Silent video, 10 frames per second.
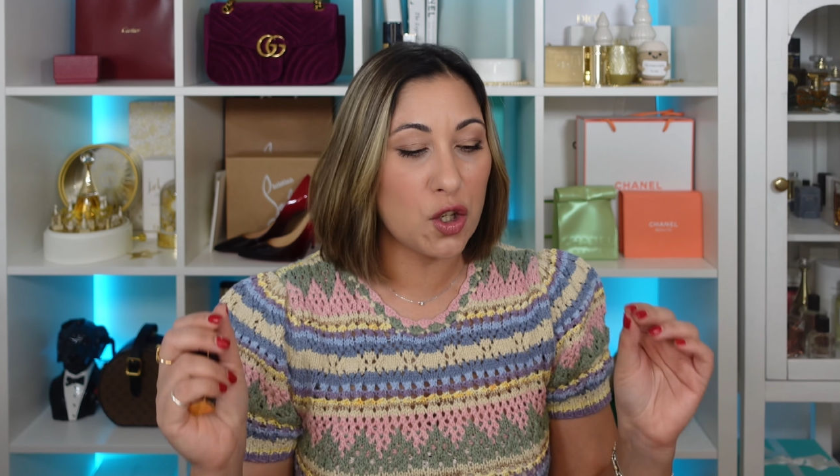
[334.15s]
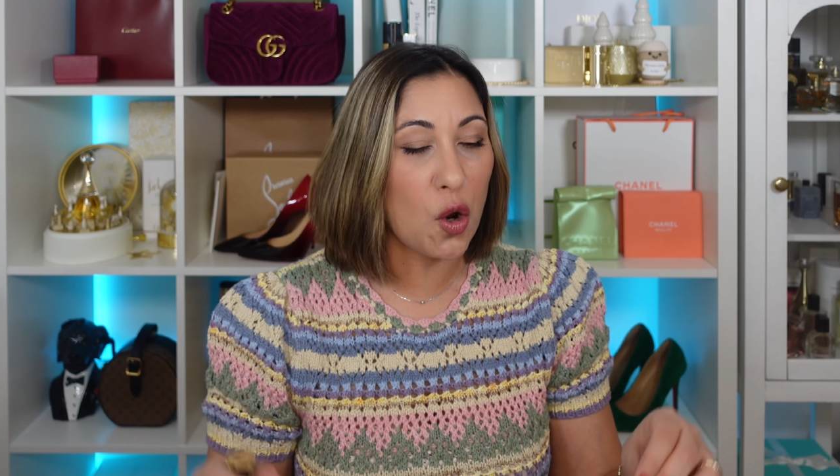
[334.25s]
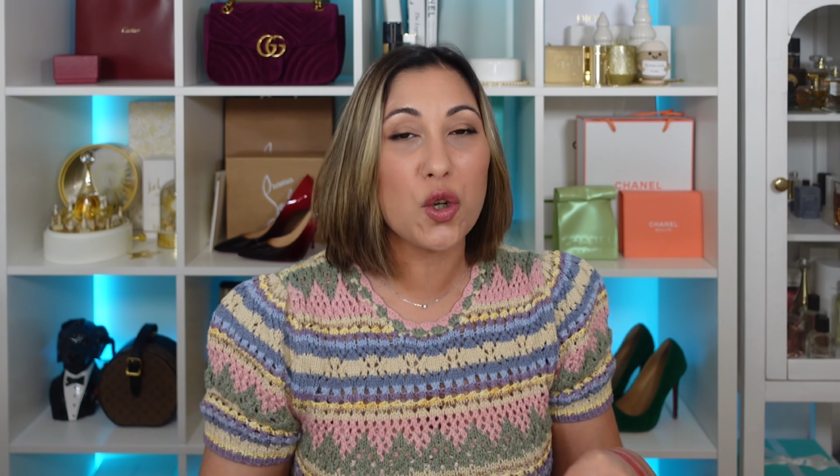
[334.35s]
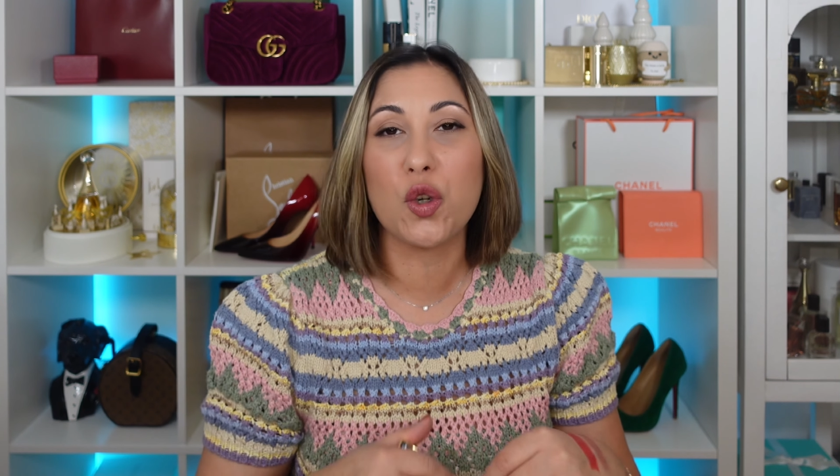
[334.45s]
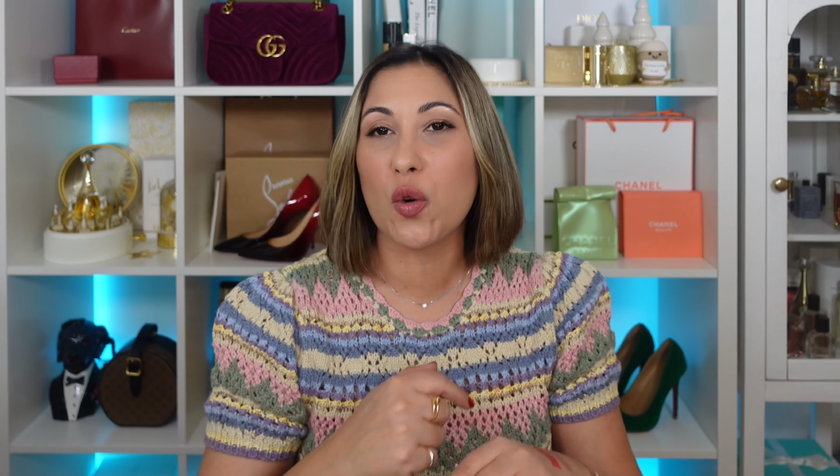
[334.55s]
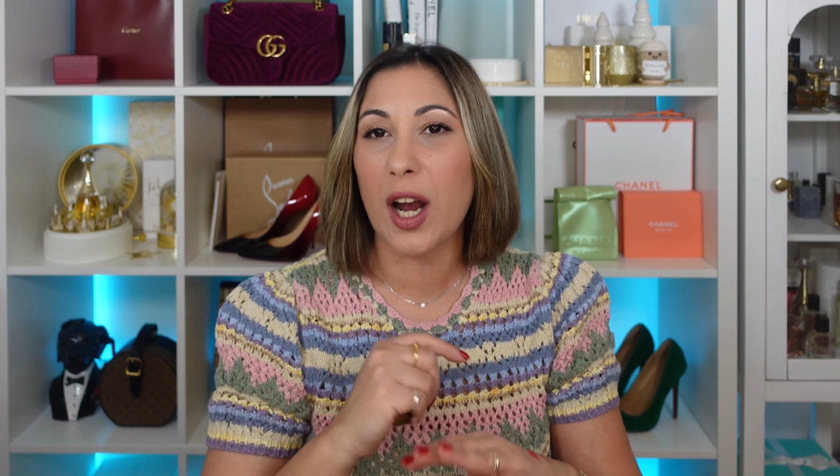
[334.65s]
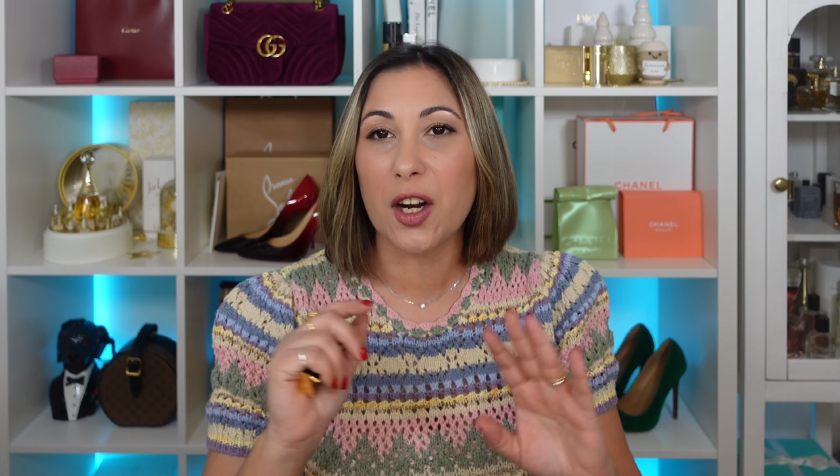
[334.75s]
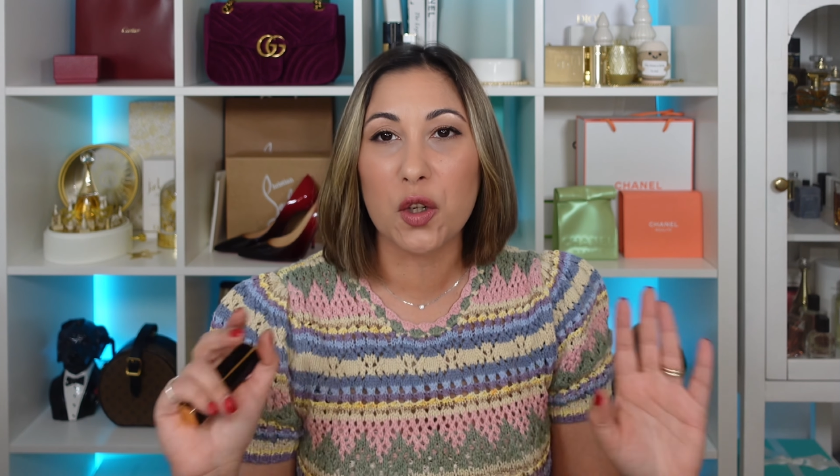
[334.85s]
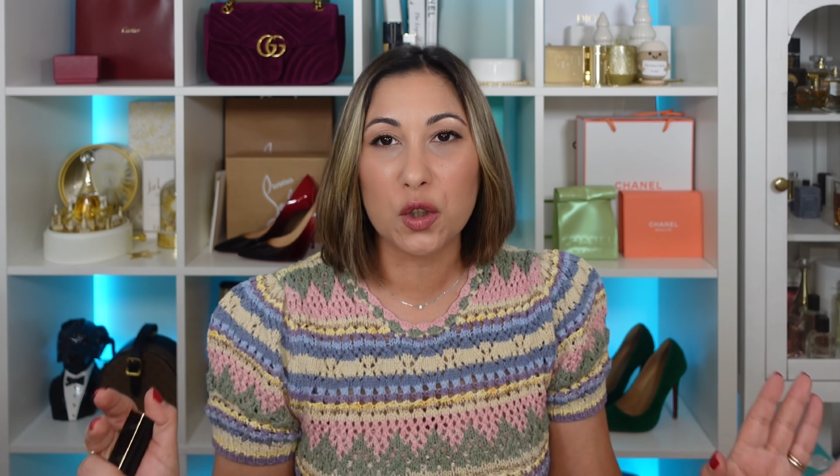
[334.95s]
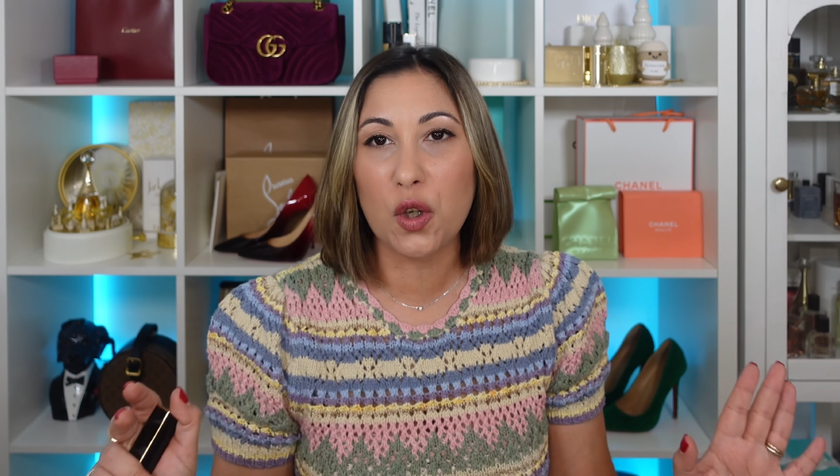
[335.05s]
so you
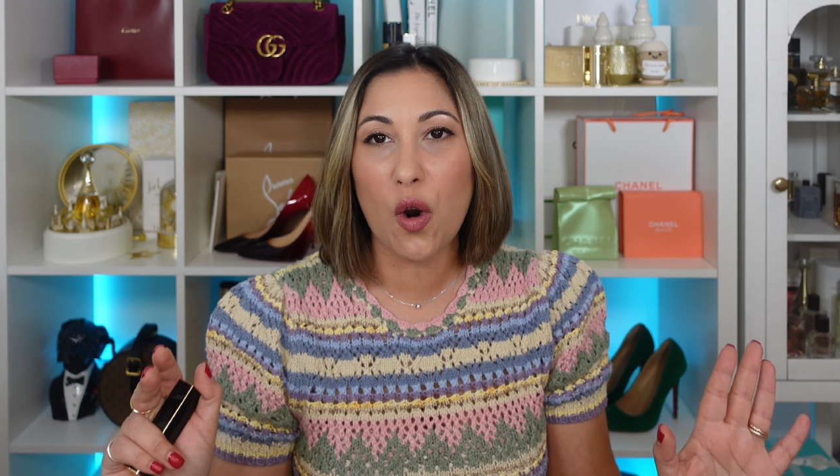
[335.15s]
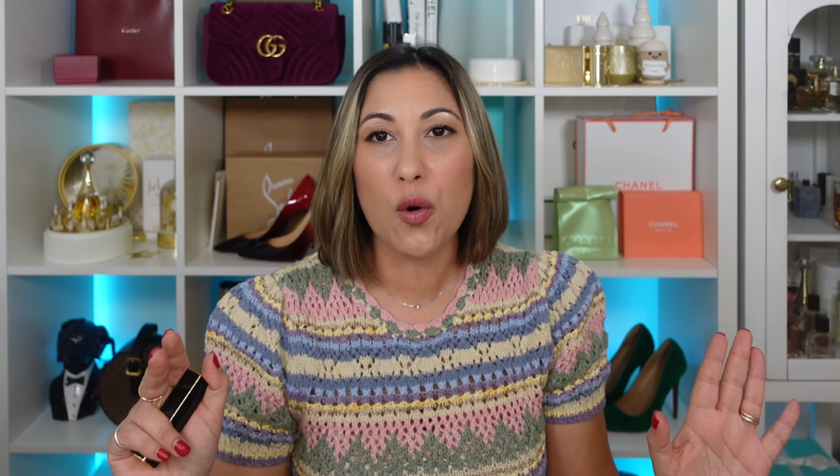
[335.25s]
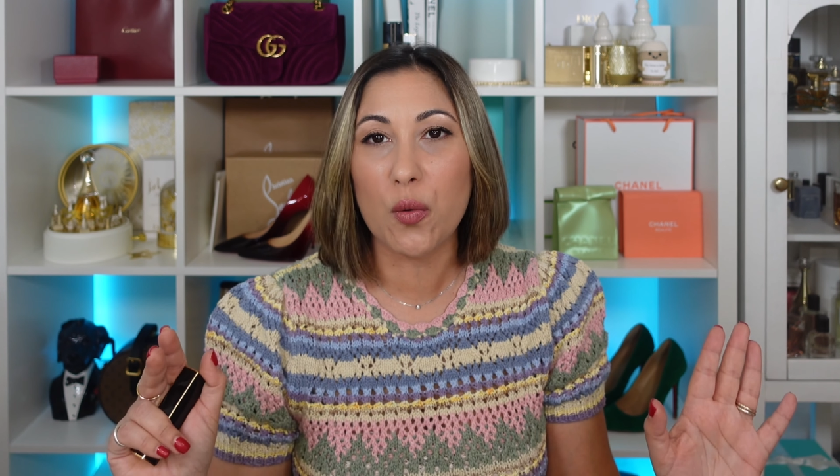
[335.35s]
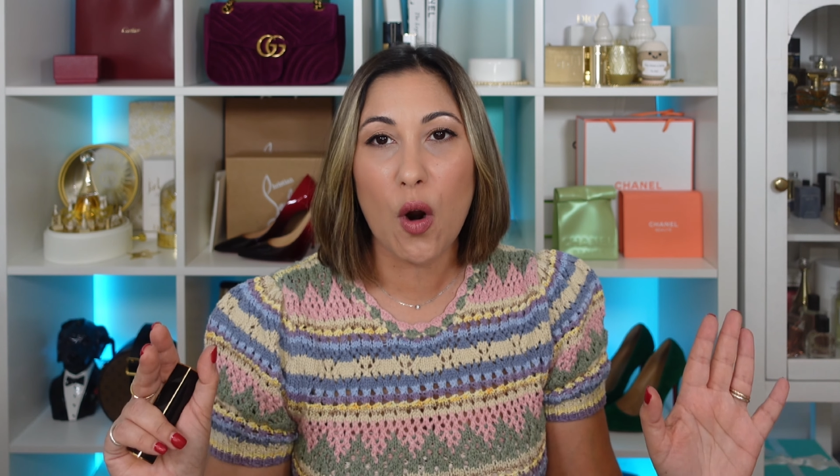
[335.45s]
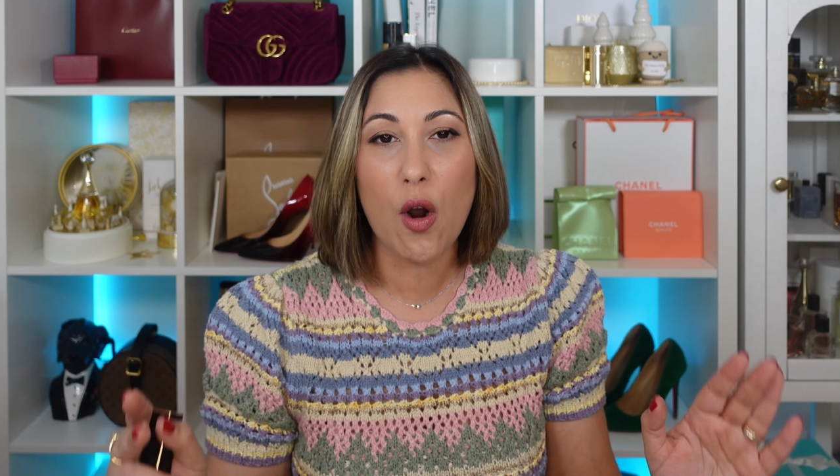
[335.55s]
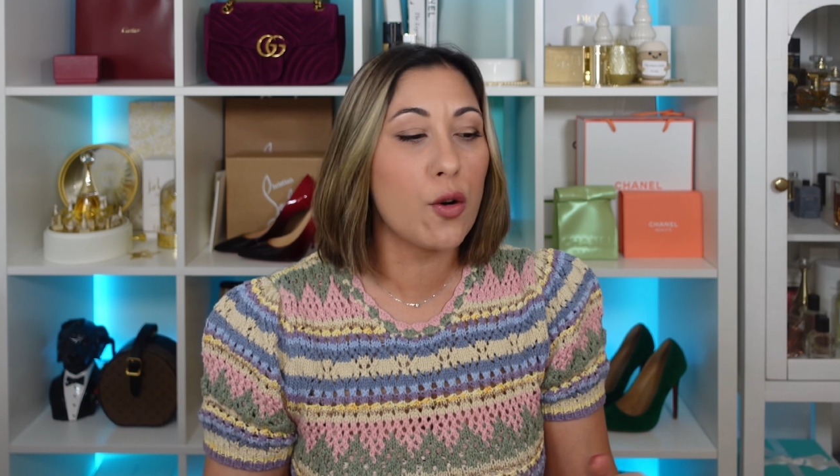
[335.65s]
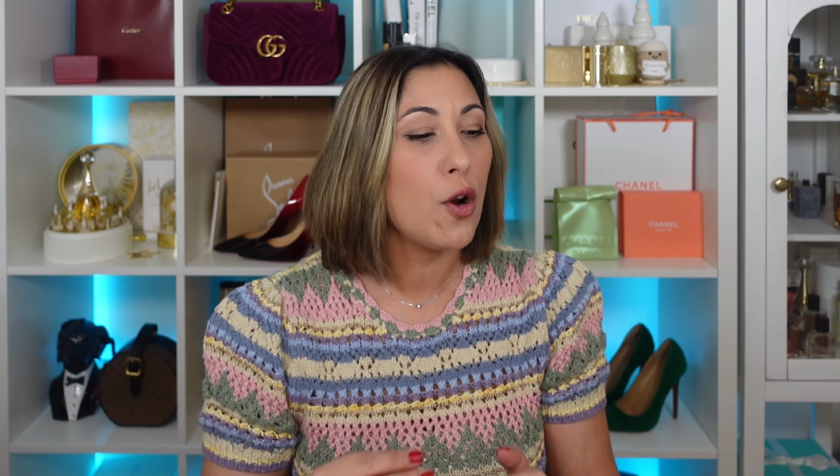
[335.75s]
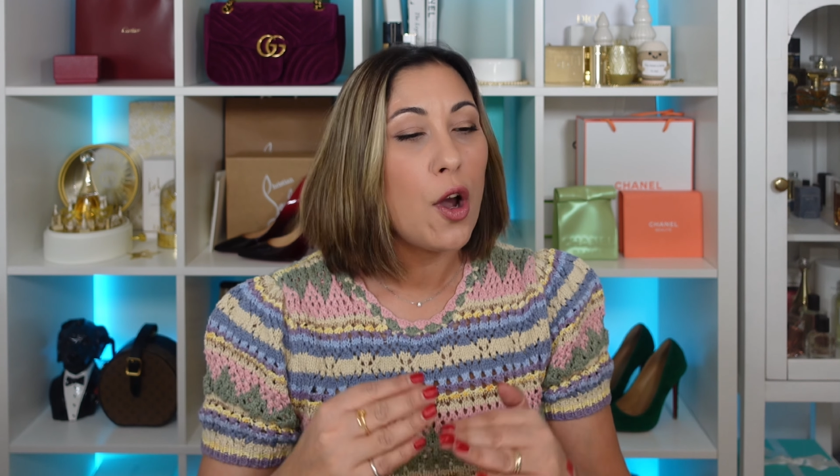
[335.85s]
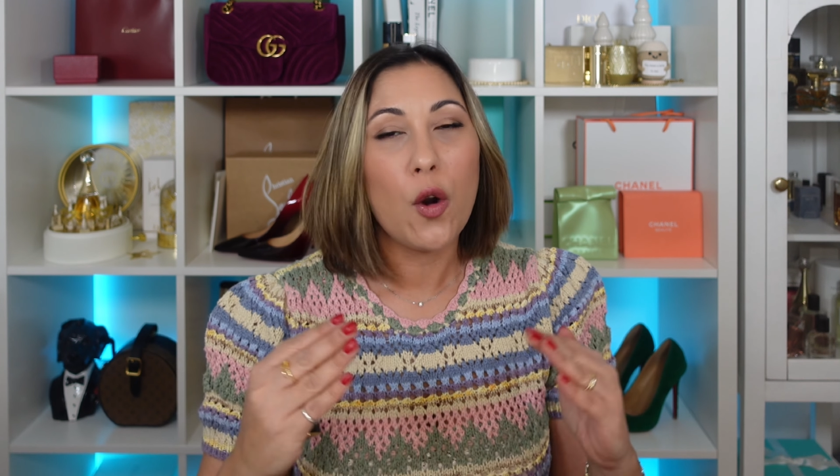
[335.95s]
cannot go wrong